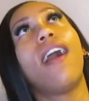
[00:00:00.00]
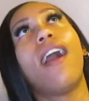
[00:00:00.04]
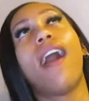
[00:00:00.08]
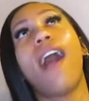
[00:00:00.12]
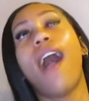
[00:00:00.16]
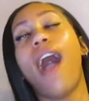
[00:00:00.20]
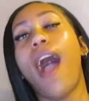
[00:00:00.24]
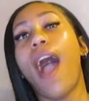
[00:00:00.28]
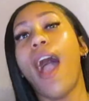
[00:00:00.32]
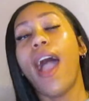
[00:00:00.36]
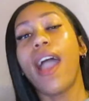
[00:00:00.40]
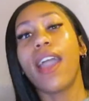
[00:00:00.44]

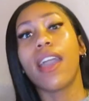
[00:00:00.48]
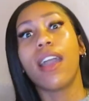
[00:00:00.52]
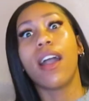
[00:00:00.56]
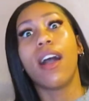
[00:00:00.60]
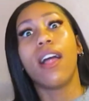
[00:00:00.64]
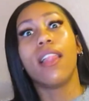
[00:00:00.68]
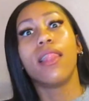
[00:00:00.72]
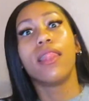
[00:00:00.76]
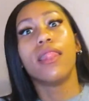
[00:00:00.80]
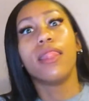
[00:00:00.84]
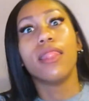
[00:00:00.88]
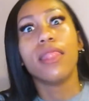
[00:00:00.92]
I
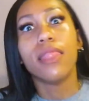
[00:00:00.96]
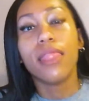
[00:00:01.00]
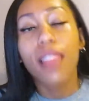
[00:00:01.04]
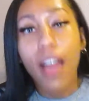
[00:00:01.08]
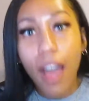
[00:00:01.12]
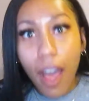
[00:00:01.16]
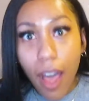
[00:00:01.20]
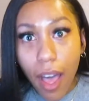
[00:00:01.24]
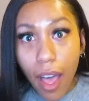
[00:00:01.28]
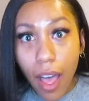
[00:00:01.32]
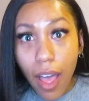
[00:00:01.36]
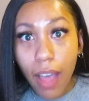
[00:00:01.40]

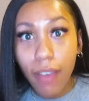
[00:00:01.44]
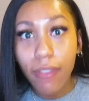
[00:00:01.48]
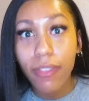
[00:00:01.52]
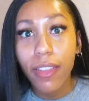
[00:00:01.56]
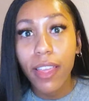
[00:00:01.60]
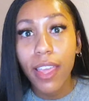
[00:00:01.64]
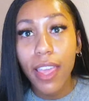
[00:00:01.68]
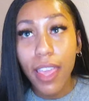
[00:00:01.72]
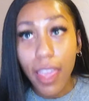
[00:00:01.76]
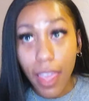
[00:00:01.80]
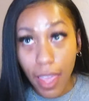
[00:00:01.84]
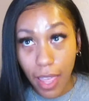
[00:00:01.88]
love
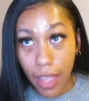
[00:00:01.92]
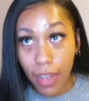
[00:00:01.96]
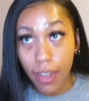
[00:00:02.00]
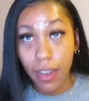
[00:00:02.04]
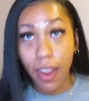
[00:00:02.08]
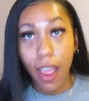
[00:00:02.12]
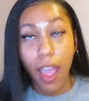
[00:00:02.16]
it.